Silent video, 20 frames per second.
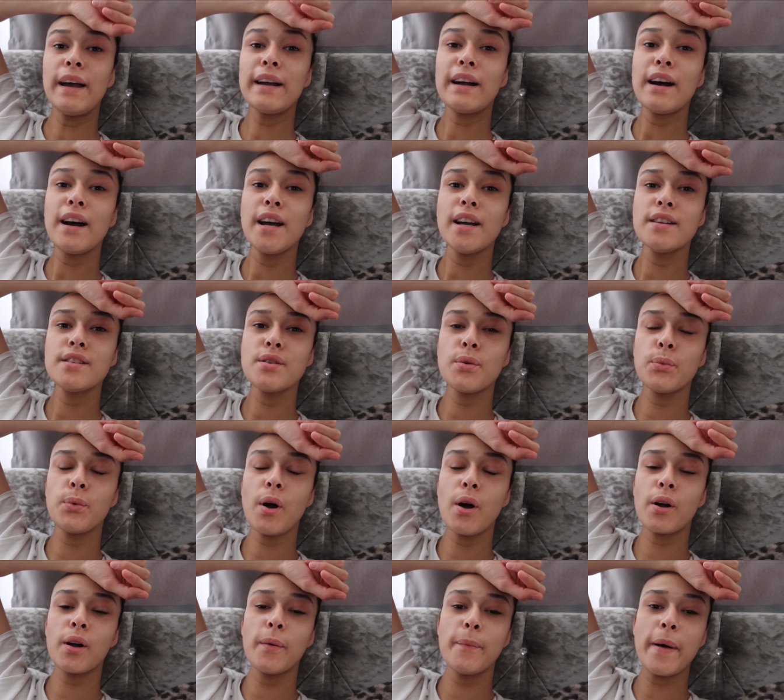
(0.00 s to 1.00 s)
guys
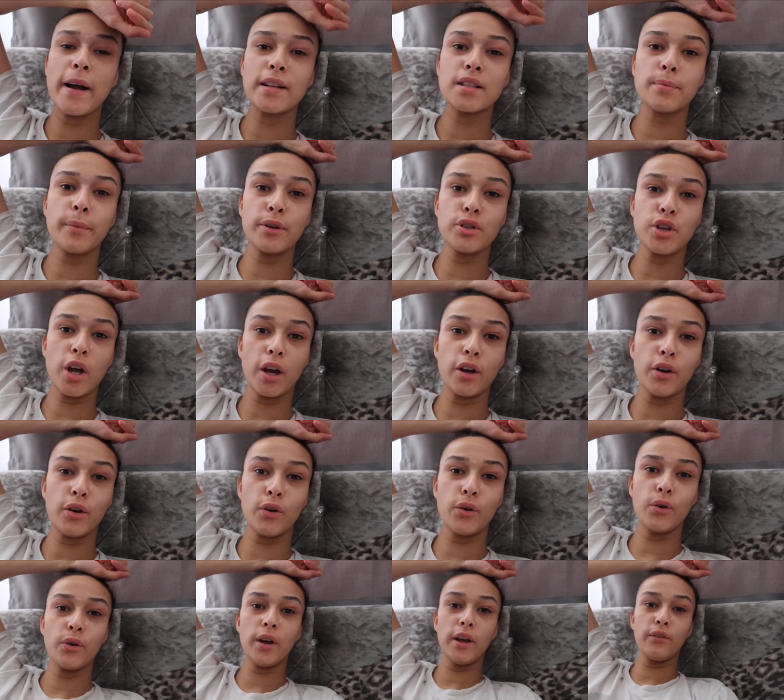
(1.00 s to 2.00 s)
welcome back to my
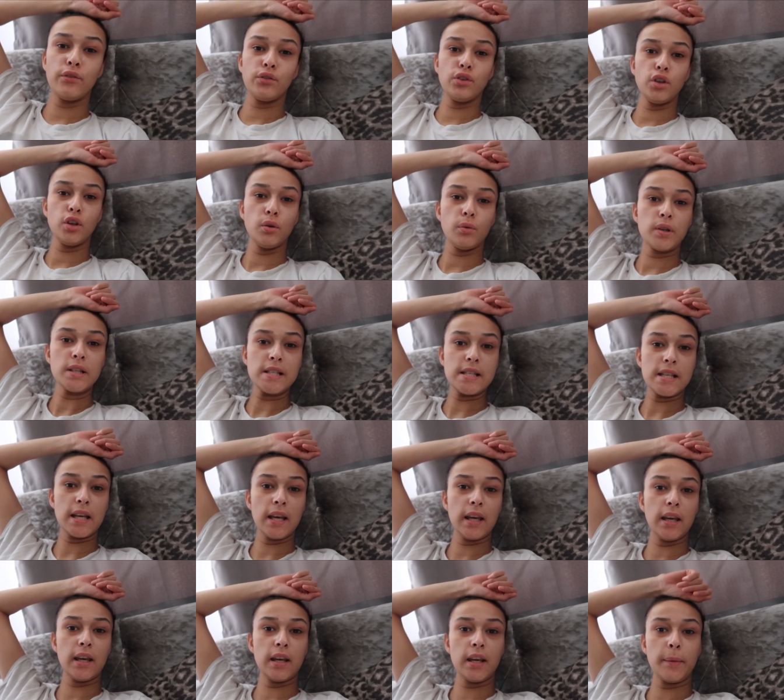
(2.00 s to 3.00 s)
channel if you are
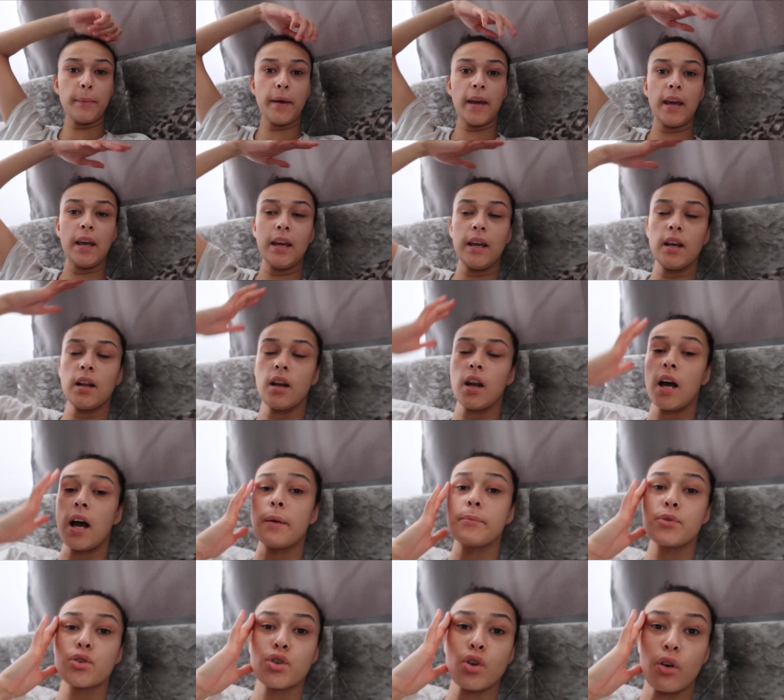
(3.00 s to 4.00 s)
seeing me like
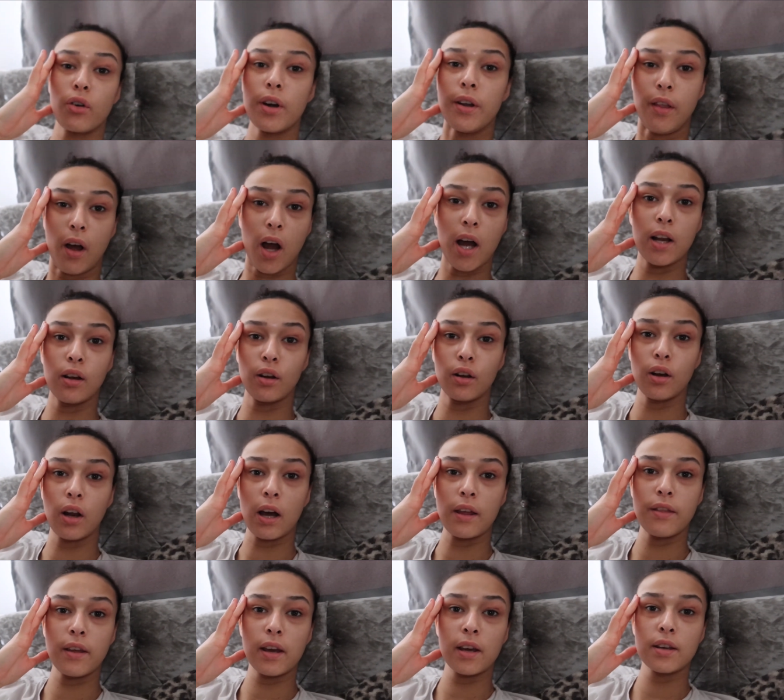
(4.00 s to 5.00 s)
i'm sorry that i look
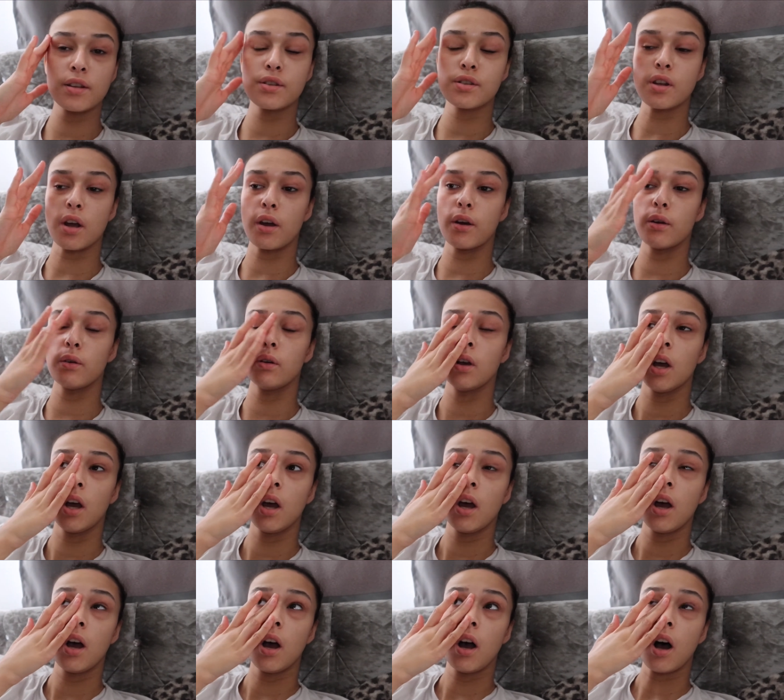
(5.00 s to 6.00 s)
like this so
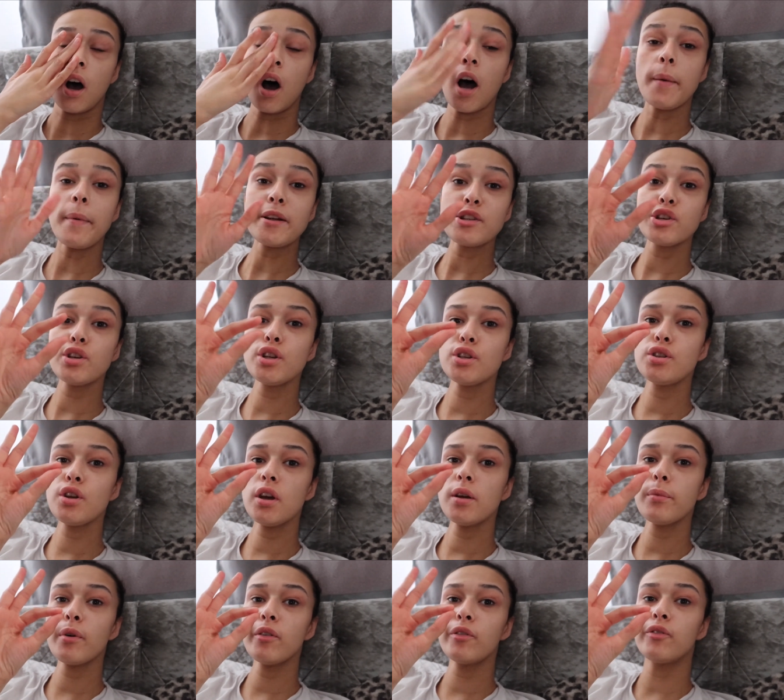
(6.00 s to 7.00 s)
i'm actually
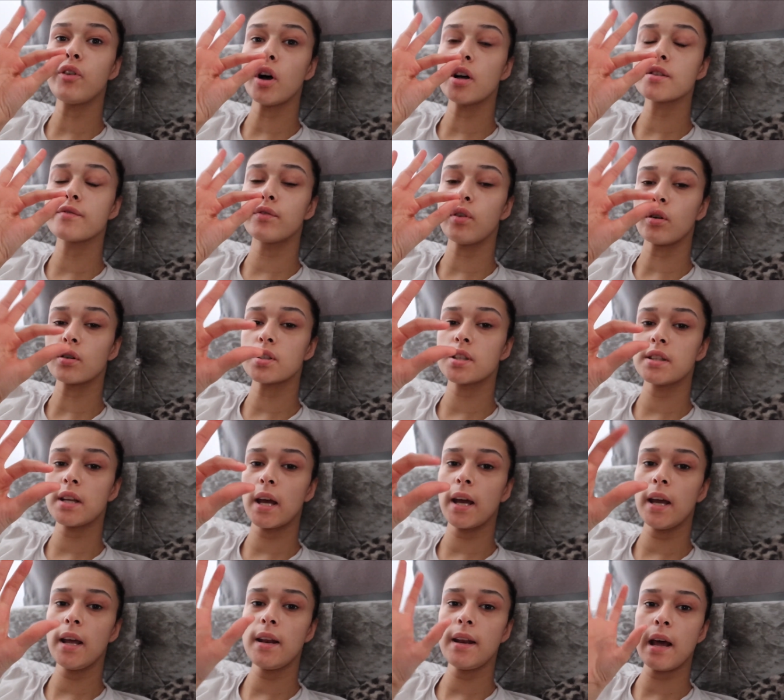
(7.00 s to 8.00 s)
doing my first vlog
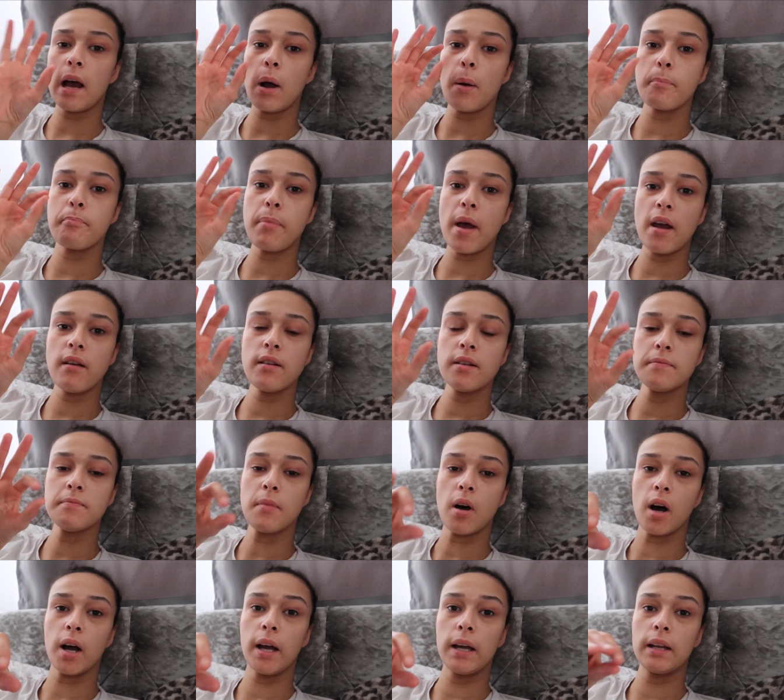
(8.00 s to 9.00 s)
today now bearing in
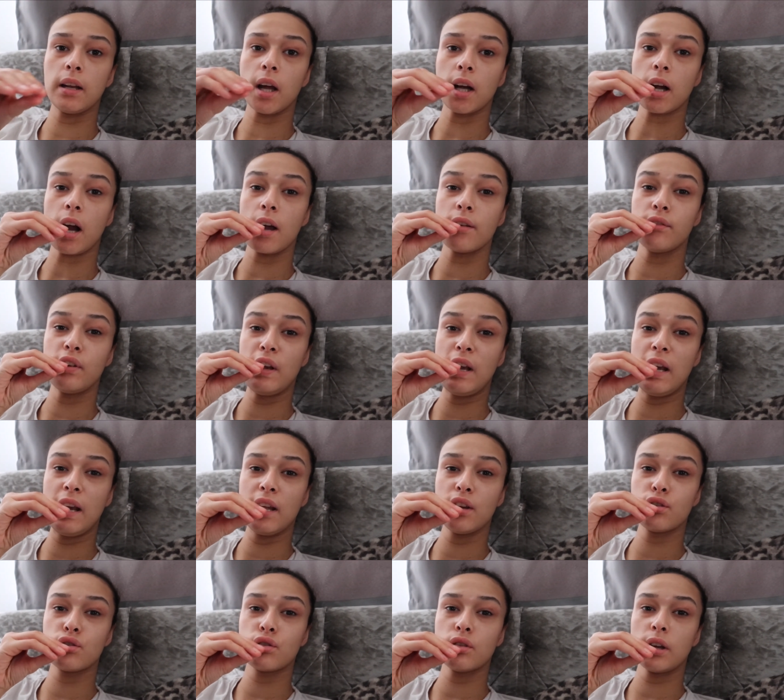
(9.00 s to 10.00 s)
mind like i've
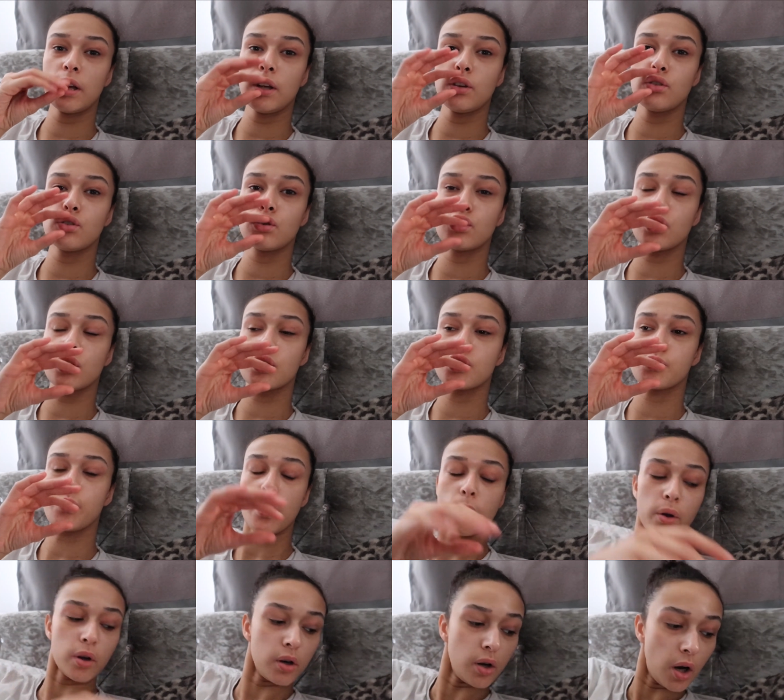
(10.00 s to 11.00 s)
literally just
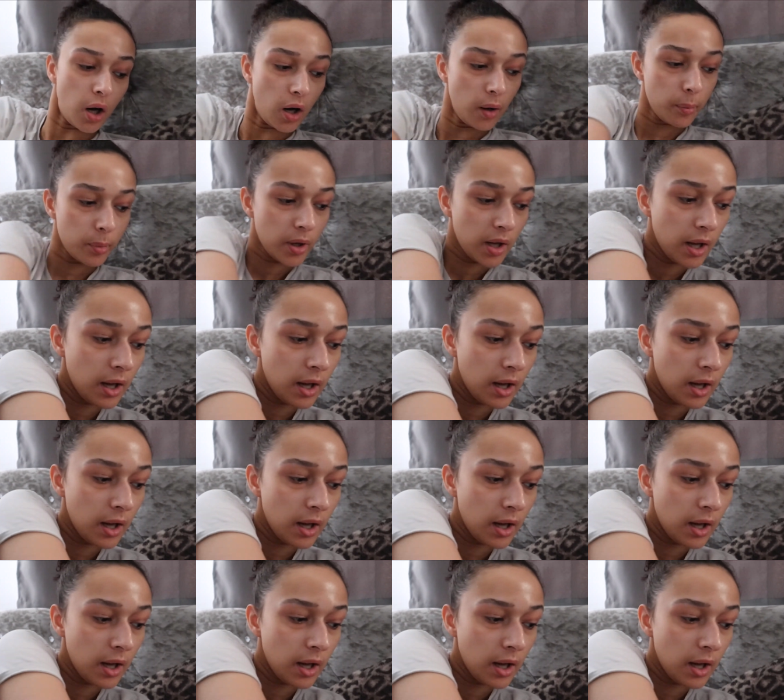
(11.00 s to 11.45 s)
woken up